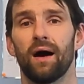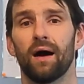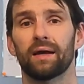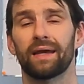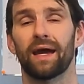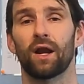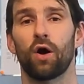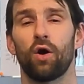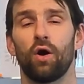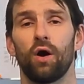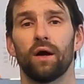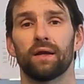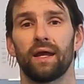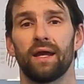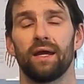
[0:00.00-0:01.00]
get
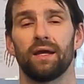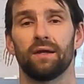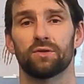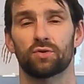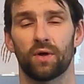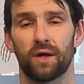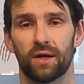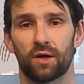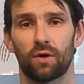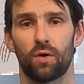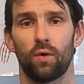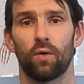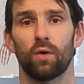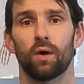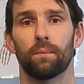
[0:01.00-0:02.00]
on a trainer
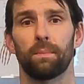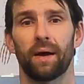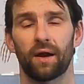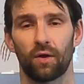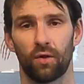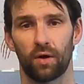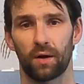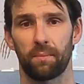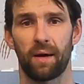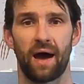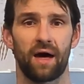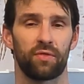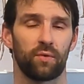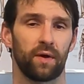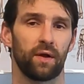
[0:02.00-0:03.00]
or pedal on a
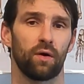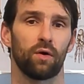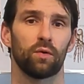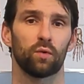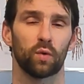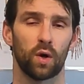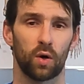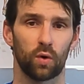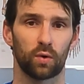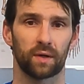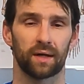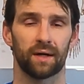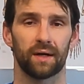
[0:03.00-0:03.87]
pathway or a road